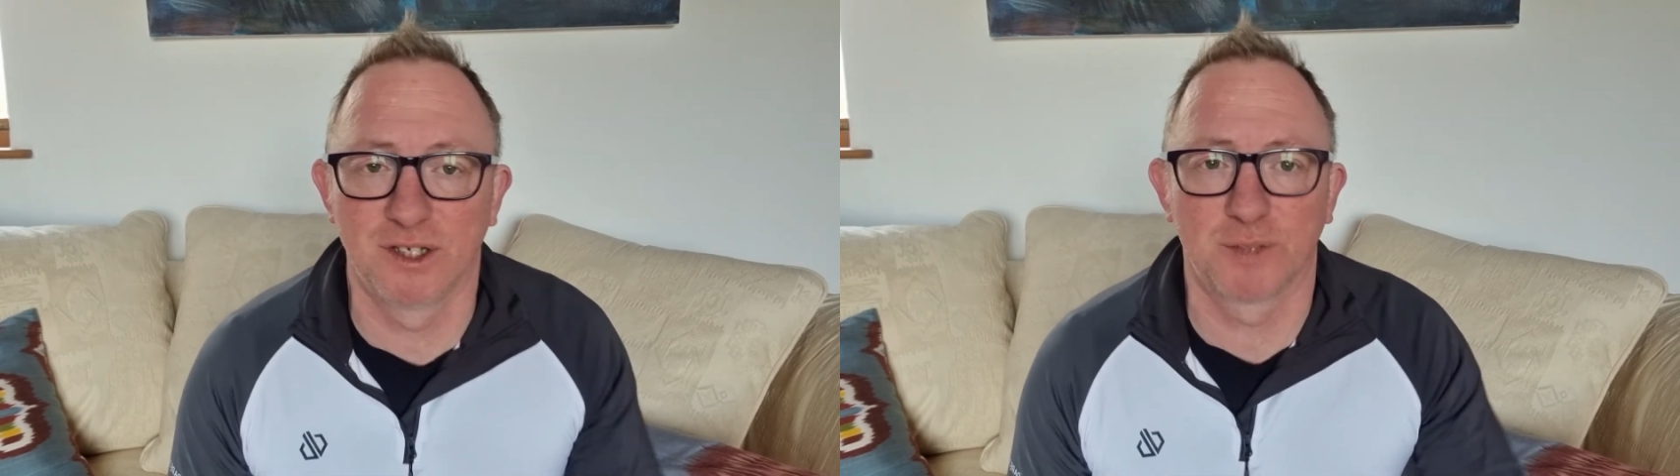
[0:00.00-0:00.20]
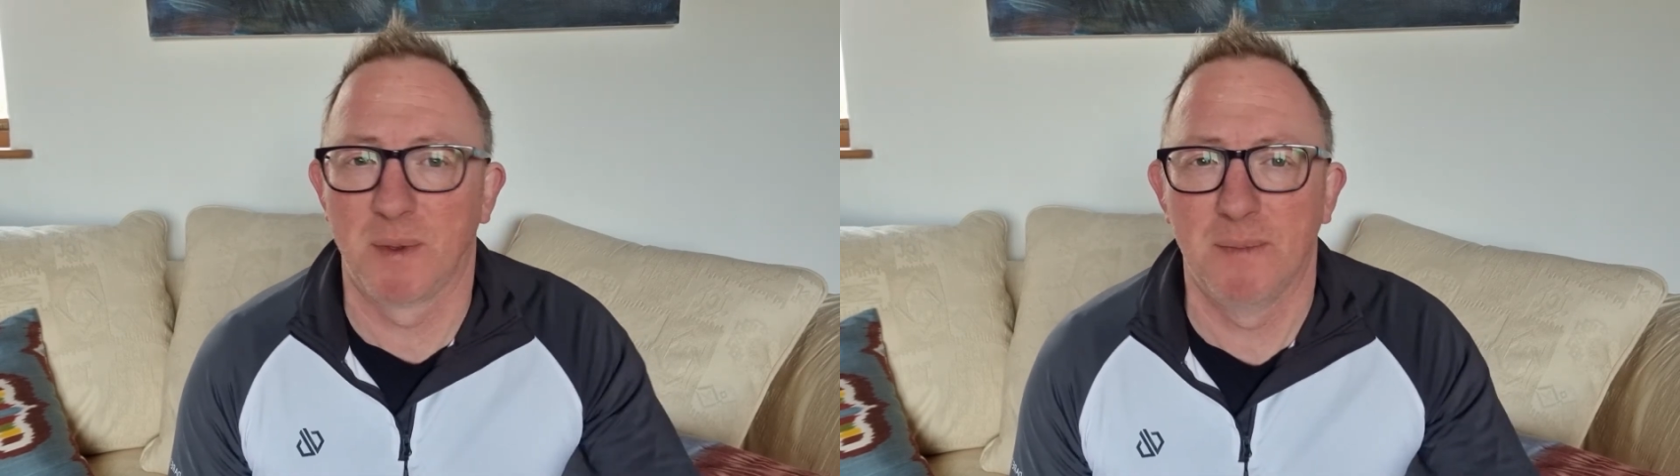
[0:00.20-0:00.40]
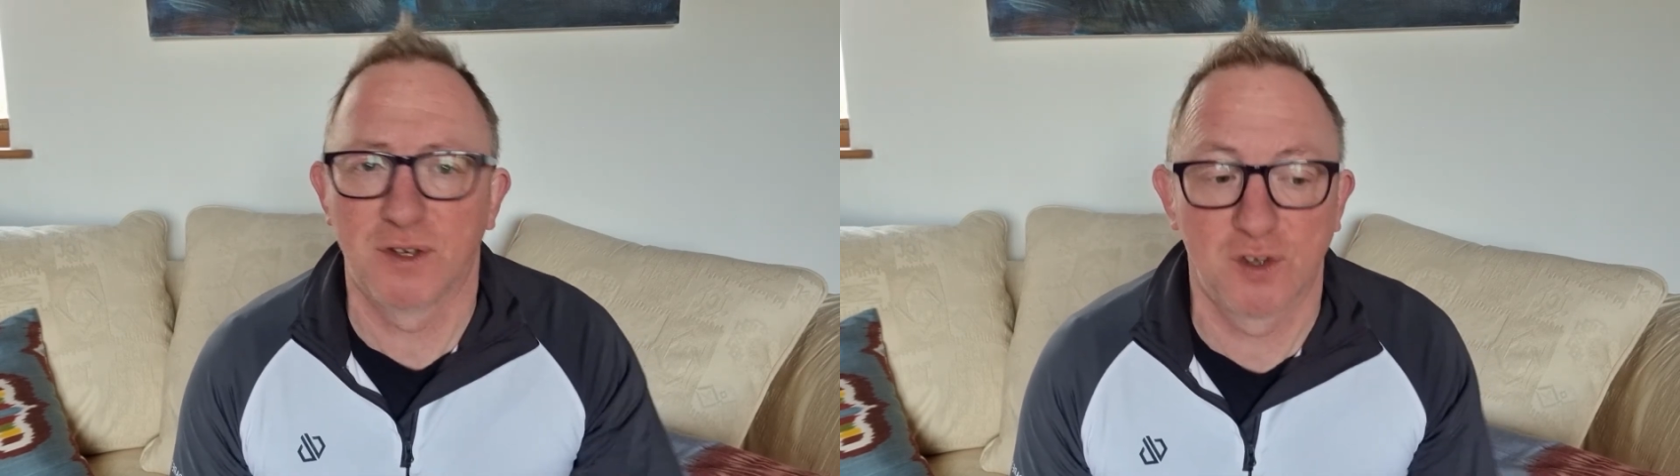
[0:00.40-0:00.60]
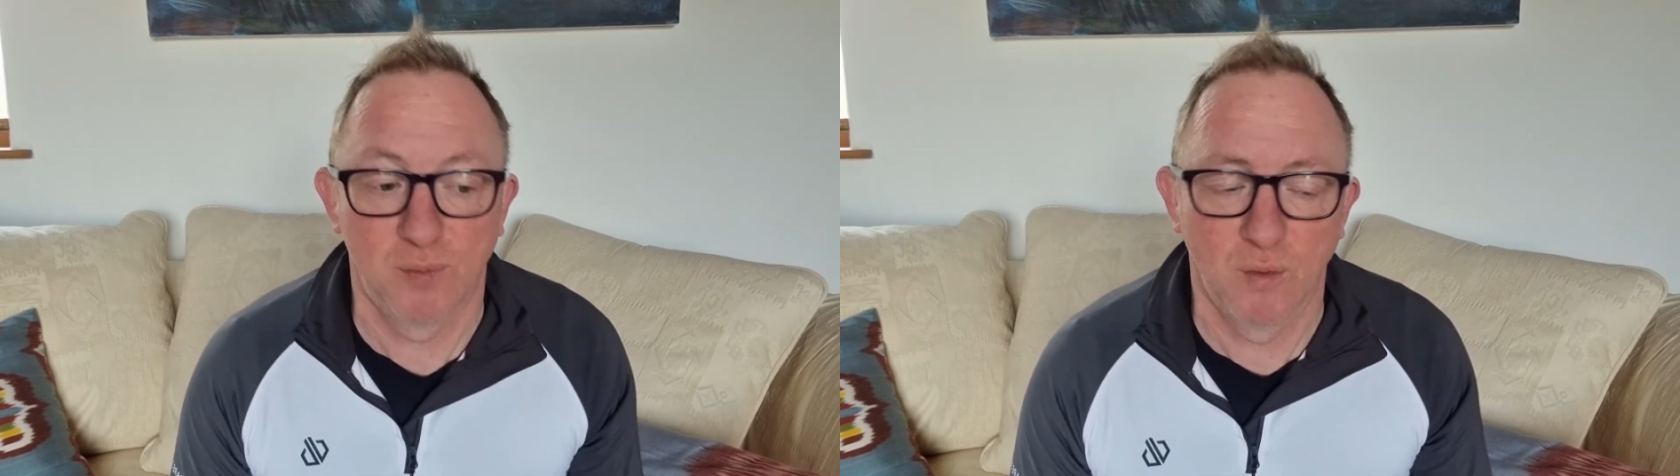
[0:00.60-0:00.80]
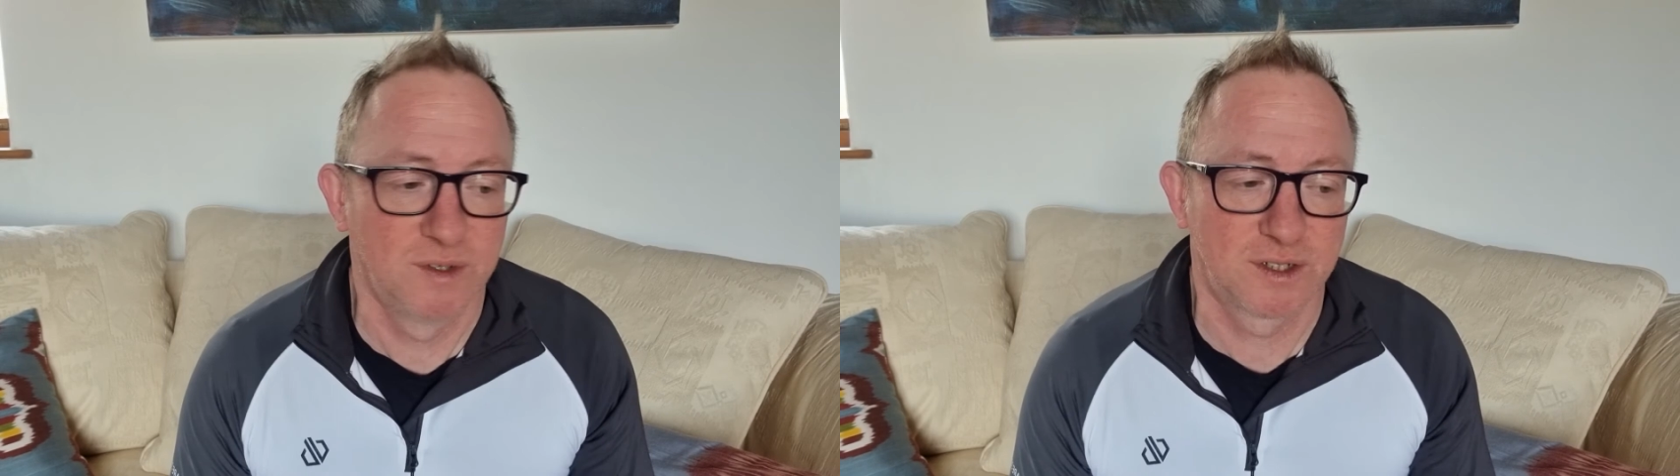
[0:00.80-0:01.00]
just be
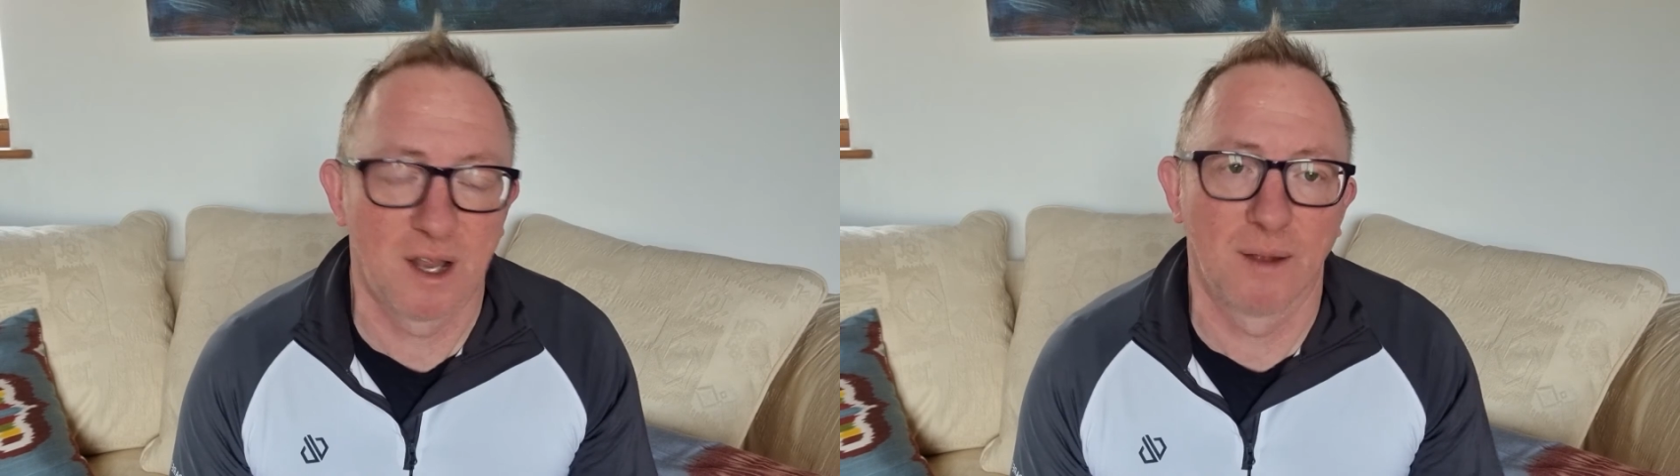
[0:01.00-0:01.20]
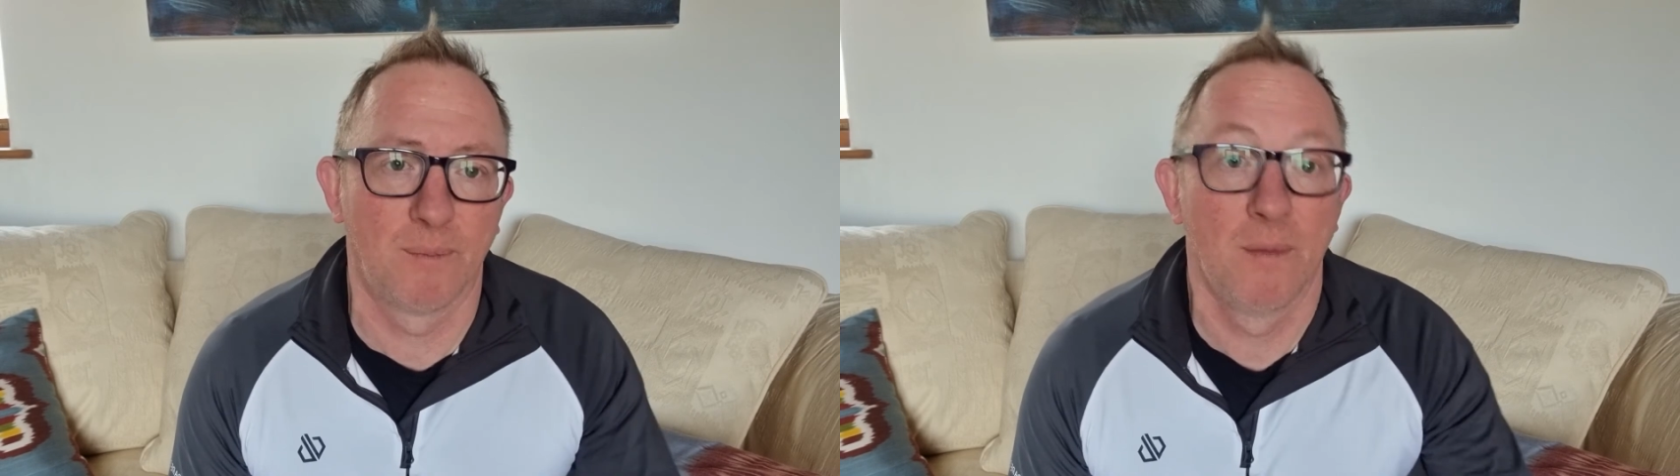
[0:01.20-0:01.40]
miserable and just like